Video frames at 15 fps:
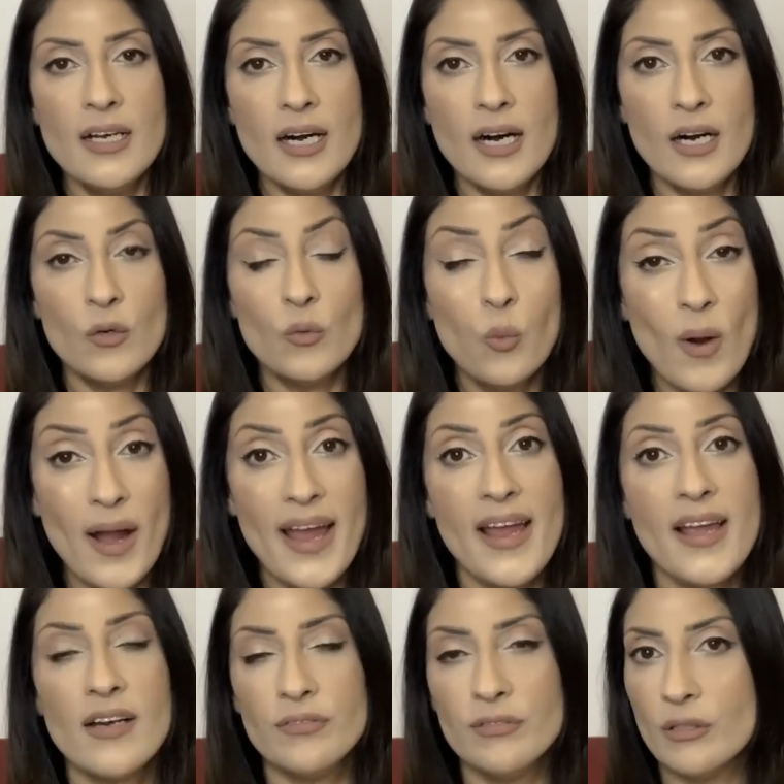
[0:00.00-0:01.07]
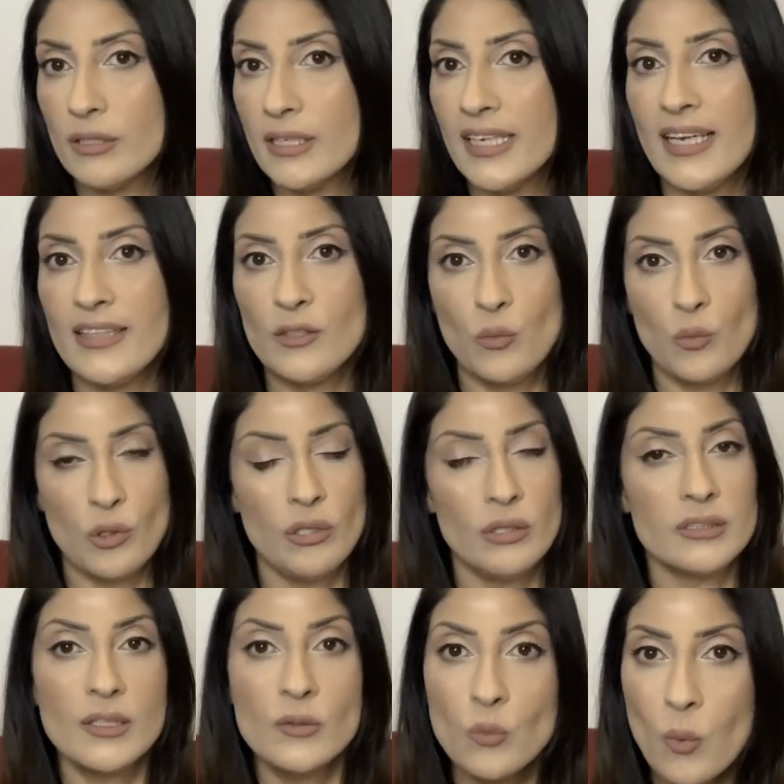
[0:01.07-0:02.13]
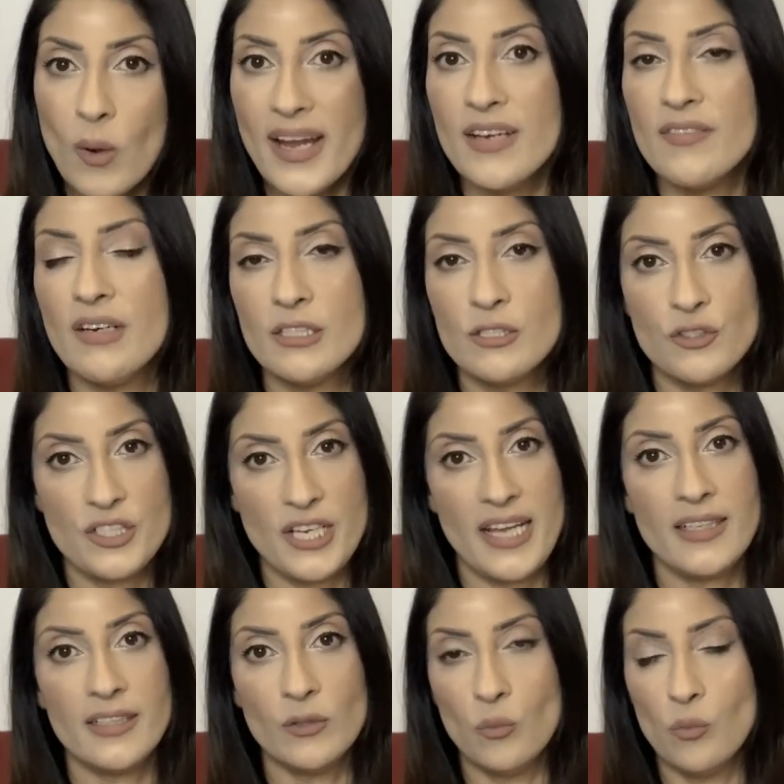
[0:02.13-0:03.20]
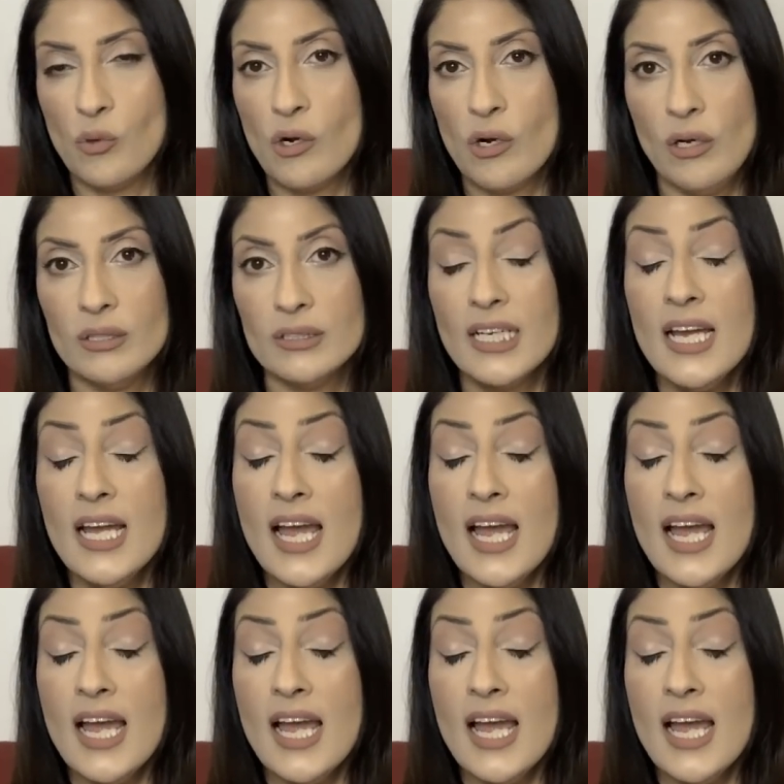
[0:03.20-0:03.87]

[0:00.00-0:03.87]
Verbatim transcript: uh, way of looking at the world and way of understanding the world.